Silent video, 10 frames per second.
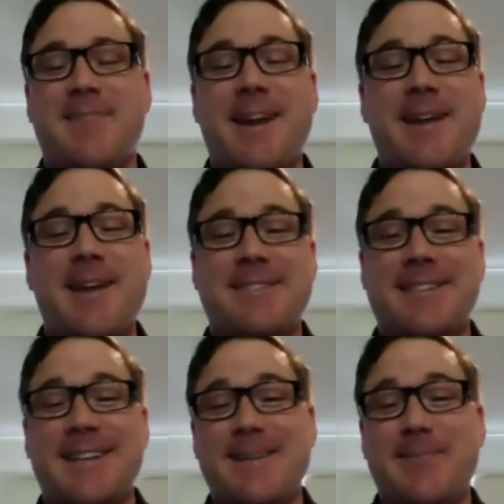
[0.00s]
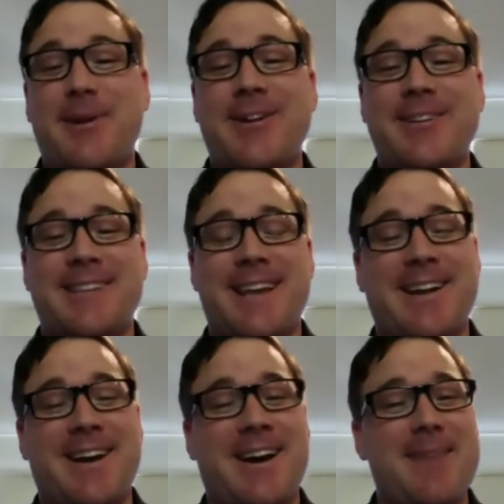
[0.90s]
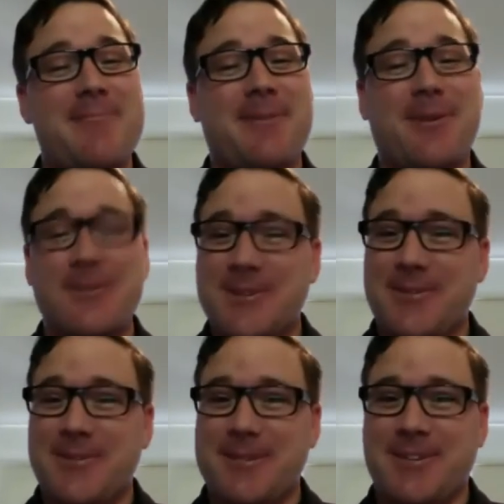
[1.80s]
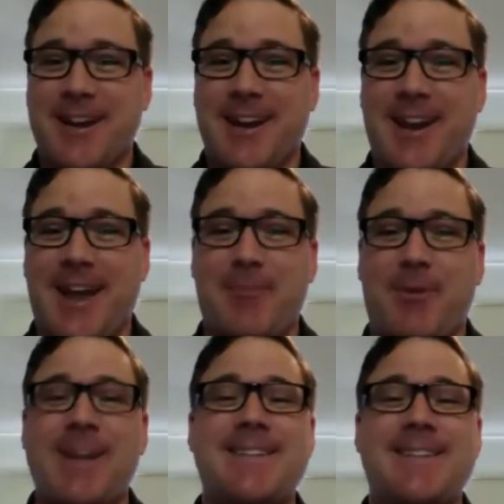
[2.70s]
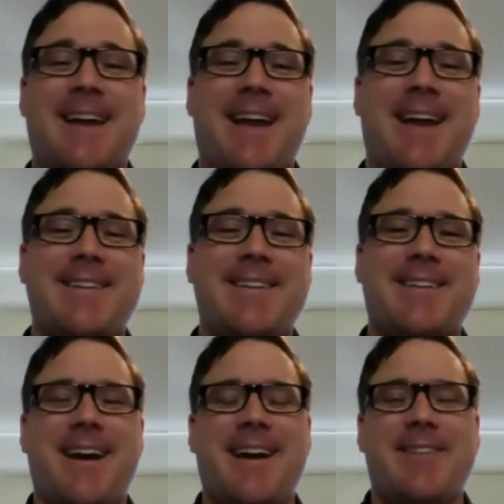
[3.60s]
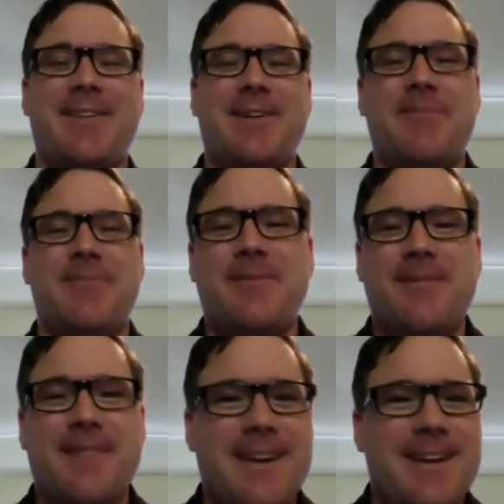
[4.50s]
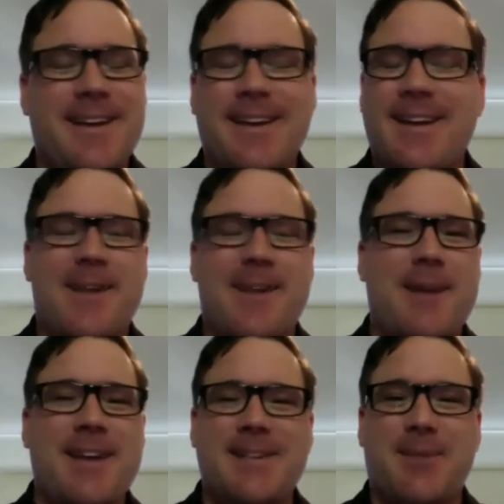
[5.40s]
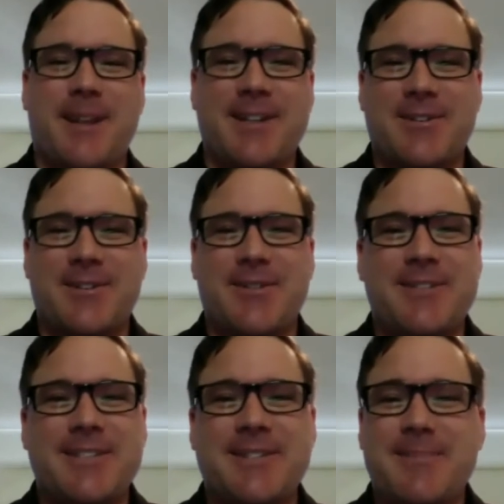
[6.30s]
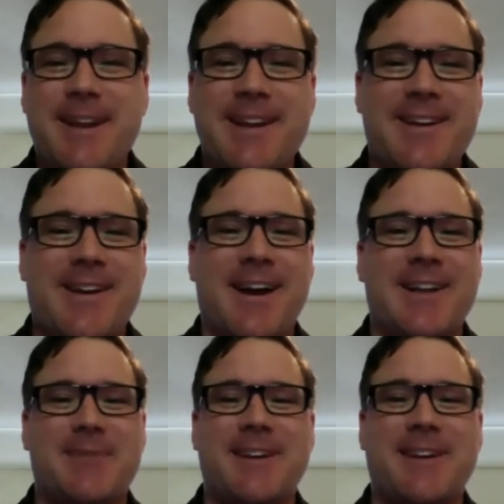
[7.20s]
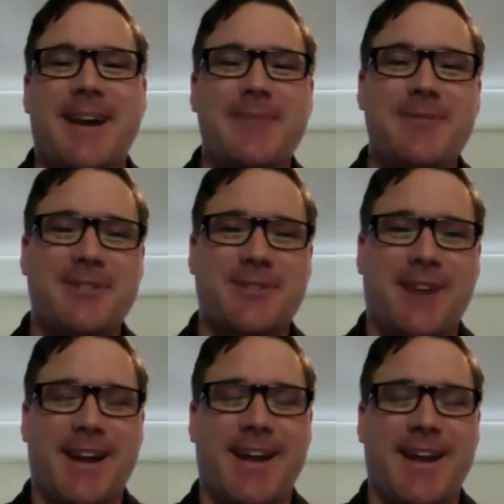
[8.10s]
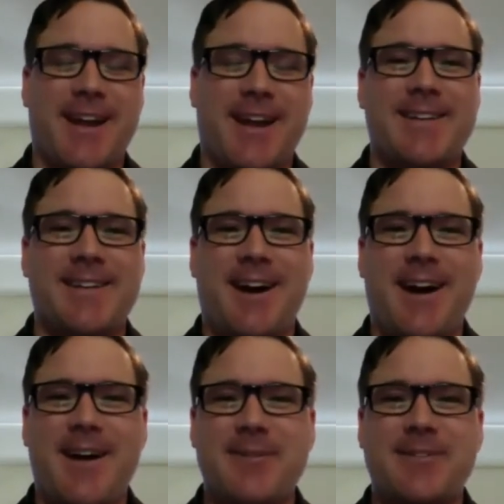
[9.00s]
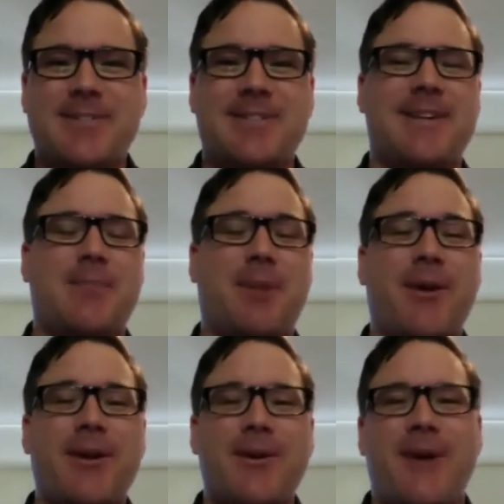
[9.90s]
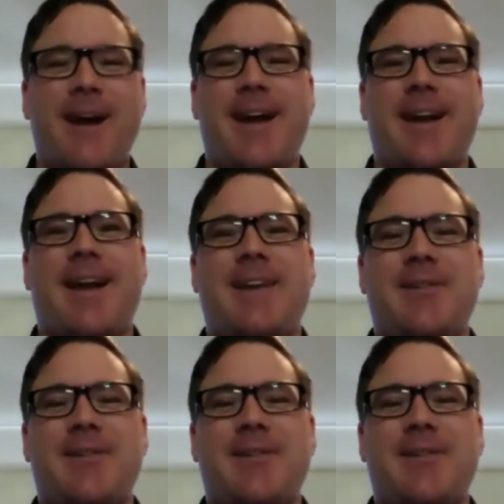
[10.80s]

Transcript: My name is Leigh Diprose, and I'm also from Australia like Brent, and I had the amazing pleasure of just meeting you guys when you came to Australia, and I was blown away at your